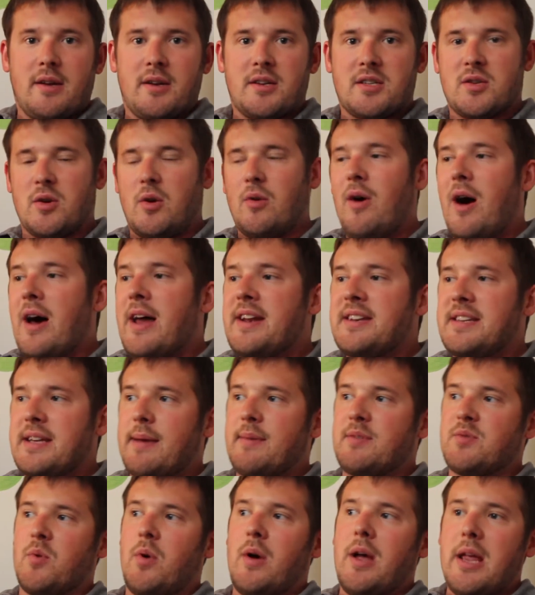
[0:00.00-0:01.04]
So a lot of
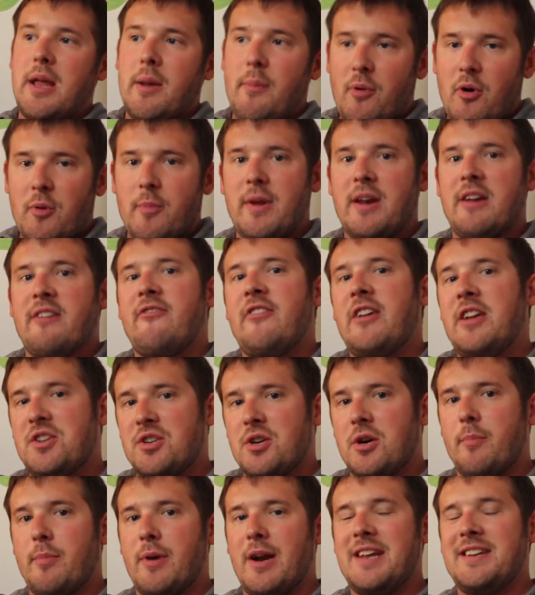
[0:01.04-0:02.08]
times we'll implement a
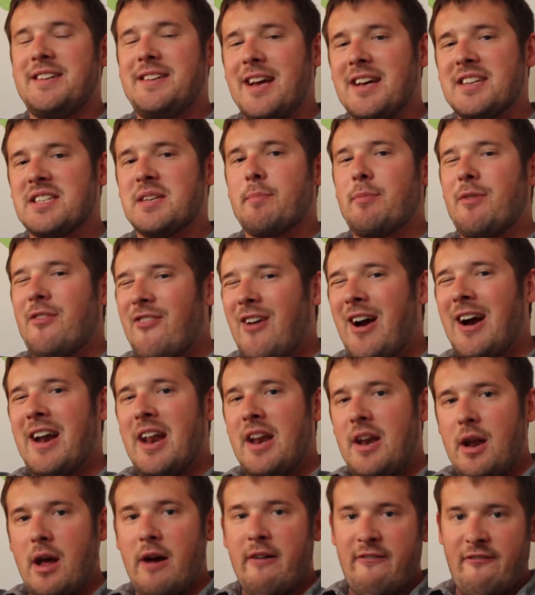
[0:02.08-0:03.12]
feature, but it doesn't provide
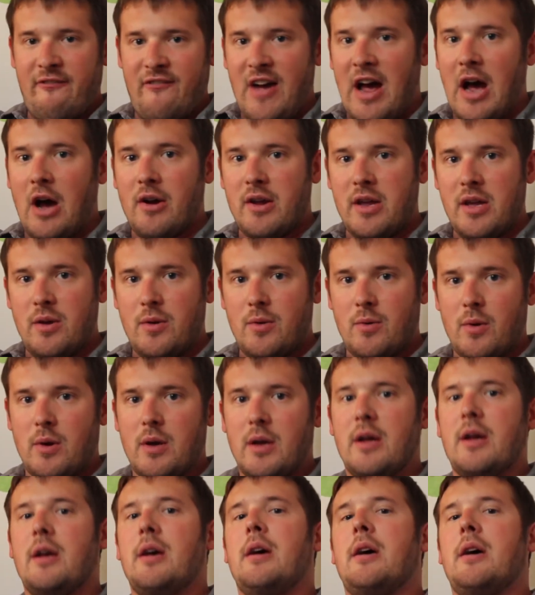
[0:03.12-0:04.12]
enough value